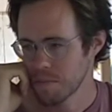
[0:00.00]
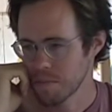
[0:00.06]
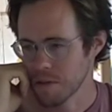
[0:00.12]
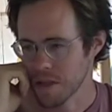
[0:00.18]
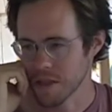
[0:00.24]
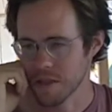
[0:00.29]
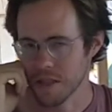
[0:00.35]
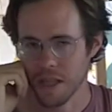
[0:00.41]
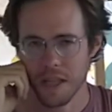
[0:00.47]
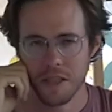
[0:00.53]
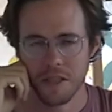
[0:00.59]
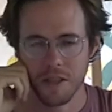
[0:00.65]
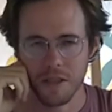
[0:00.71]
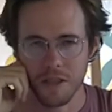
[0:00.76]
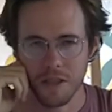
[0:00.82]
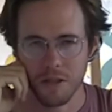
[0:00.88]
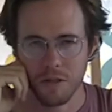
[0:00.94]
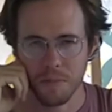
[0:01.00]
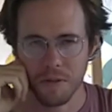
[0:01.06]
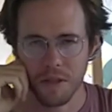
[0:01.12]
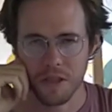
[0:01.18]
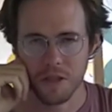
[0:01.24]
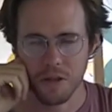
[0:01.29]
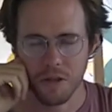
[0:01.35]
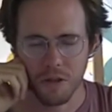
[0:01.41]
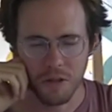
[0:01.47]
because I guess you can just
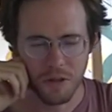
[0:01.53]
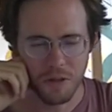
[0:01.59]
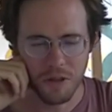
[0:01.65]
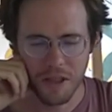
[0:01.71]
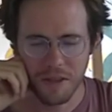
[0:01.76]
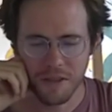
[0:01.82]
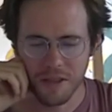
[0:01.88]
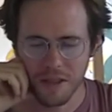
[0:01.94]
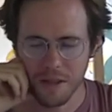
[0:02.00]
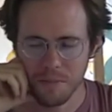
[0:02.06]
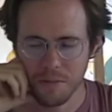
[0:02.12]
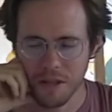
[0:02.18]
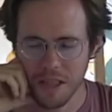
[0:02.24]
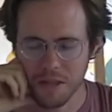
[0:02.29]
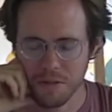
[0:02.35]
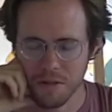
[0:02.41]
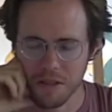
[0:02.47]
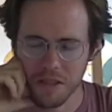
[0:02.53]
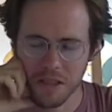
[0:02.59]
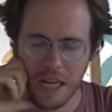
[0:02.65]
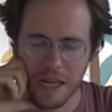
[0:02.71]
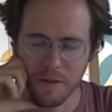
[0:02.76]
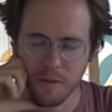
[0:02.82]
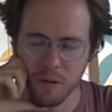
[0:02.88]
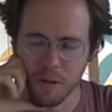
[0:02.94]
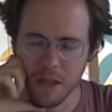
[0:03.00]
replace the whole unit if something breaks, which is
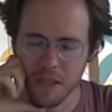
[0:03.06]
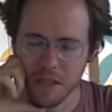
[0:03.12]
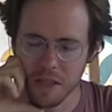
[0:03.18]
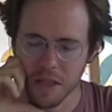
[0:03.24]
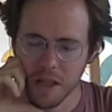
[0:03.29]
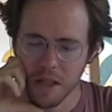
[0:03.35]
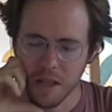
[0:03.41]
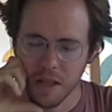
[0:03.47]
kind of a waste.